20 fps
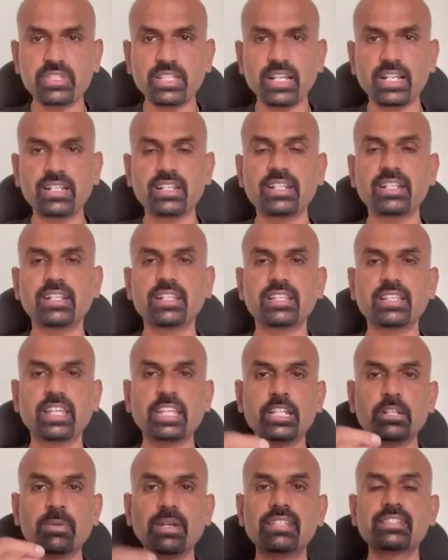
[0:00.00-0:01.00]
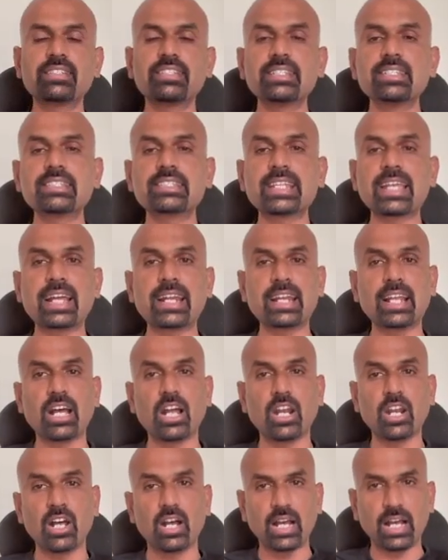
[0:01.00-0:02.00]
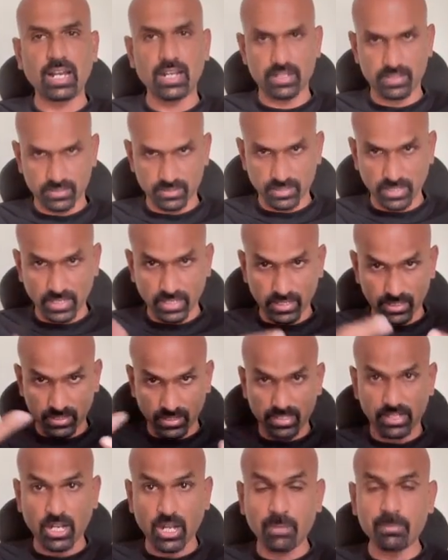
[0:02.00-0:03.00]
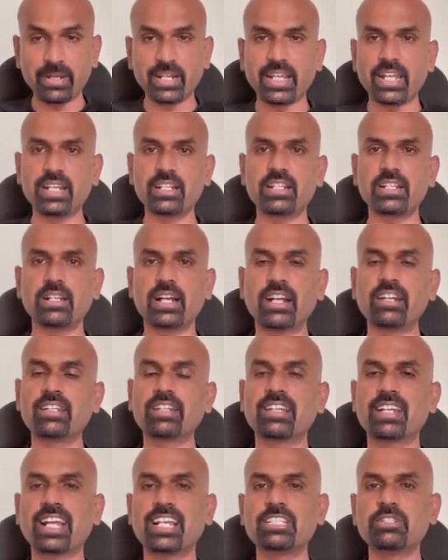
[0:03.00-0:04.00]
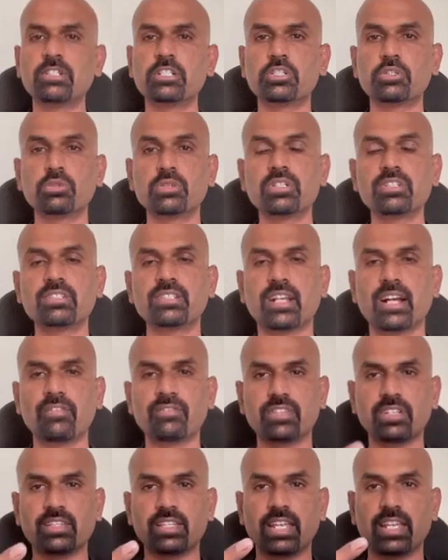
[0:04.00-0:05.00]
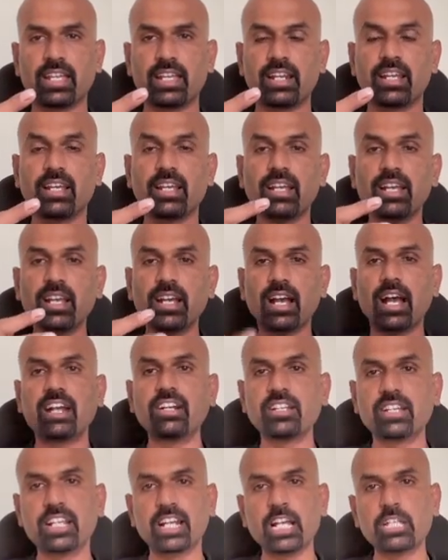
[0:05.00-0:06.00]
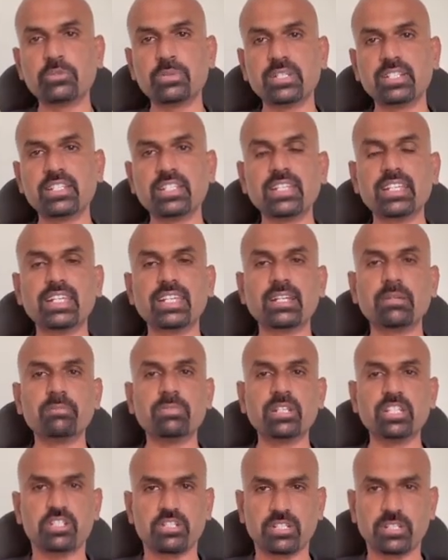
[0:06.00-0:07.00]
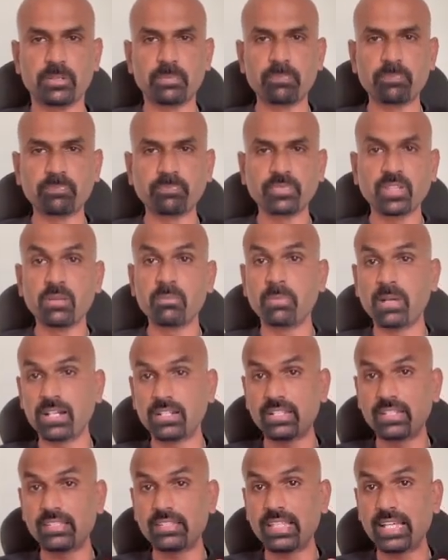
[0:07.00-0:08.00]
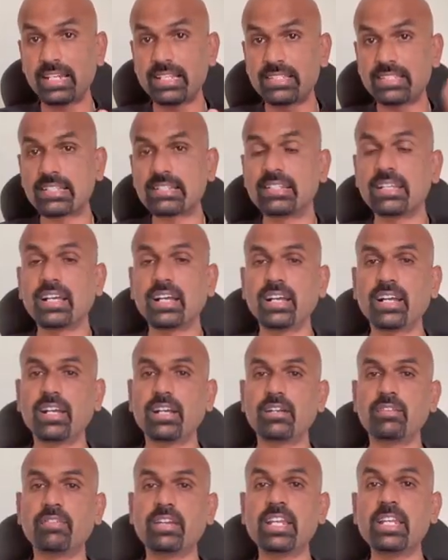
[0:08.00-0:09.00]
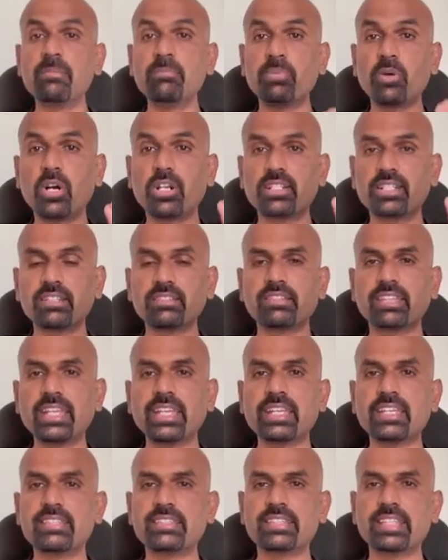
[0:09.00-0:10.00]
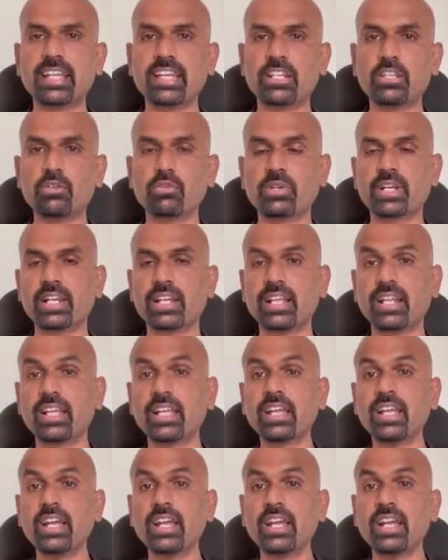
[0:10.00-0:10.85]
that the universities can allow, allow accommodate undergraduate students after their undergraduate degree completion. But there is a uh, very important thing is there. You can uh,